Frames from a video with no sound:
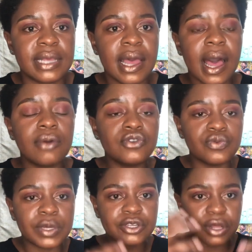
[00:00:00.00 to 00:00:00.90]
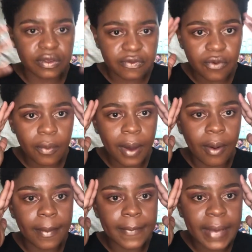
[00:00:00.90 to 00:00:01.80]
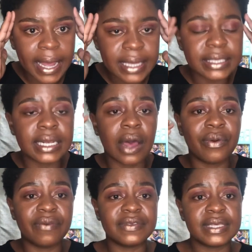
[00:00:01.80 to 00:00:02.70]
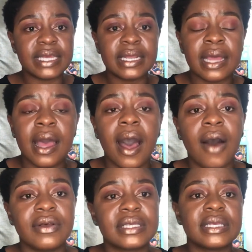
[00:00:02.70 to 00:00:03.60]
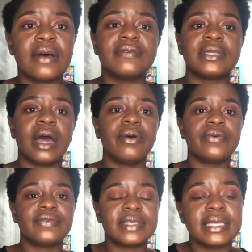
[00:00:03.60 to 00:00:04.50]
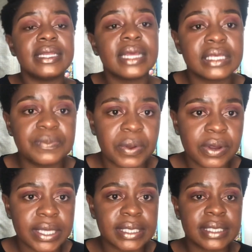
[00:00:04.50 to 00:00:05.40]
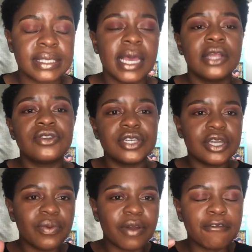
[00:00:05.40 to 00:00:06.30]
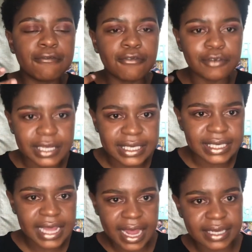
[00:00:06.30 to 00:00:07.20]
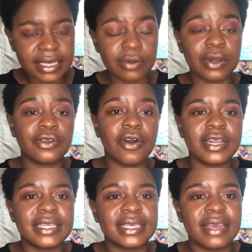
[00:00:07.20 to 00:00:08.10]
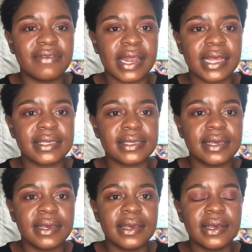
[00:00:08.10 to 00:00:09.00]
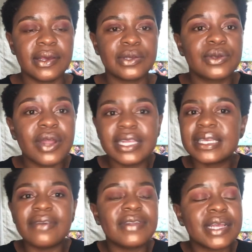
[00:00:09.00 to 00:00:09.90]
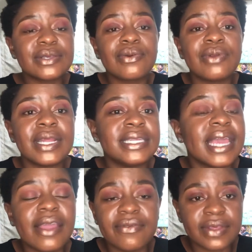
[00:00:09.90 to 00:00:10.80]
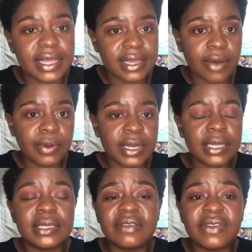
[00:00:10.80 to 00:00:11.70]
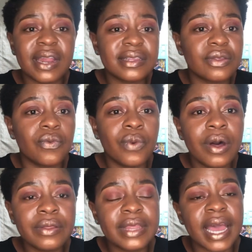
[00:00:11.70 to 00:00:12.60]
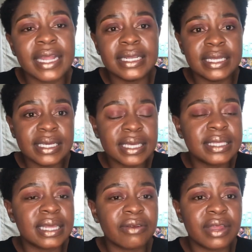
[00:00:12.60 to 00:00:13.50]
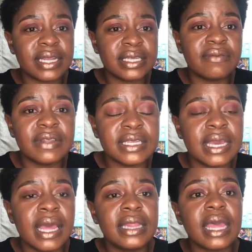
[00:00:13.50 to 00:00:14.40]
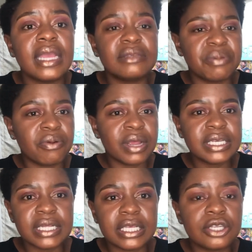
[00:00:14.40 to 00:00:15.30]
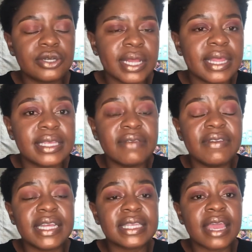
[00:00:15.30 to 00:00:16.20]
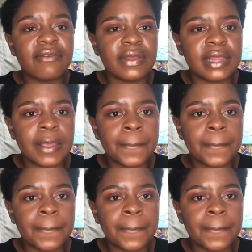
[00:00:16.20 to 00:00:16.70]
How do we transform our minds and how we've seen ourselves and how we've seen experiences to ensure we are fully standing in what God has given us? Because God has given us already everything that we need. He's given us the wealth, the ideas, the creativity, the inspiration, the strength. He's given us everything.